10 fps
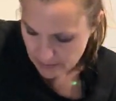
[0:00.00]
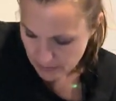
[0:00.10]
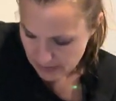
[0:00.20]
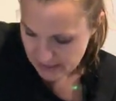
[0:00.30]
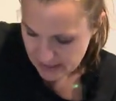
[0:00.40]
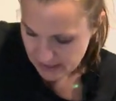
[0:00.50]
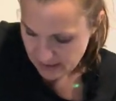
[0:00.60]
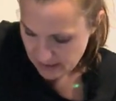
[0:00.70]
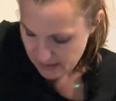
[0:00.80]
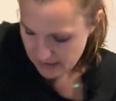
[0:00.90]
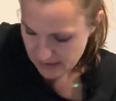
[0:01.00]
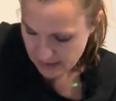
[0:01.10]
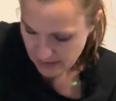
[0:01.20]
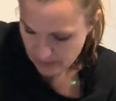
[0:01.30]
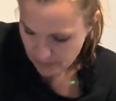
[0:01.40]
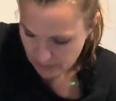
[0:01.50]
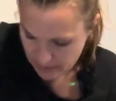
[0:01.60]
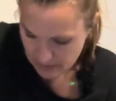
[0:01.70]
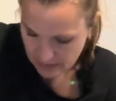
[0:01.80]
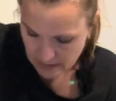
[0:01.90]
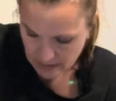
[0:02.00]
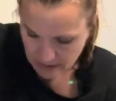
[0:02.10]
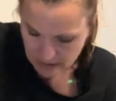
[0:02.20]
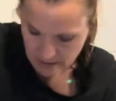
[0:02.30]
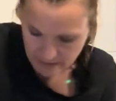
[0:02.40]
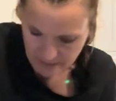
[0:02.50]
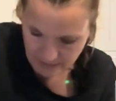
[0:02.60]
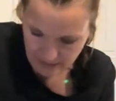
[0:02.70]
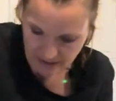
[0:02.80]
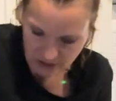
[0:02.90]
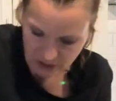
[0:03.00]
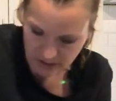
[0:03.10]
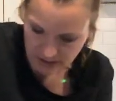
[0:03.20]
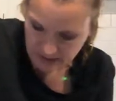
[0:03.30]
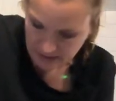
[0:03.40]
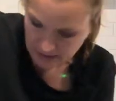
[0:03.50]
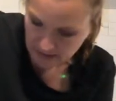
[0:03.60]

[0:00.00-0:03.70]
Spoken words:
press down on the edges,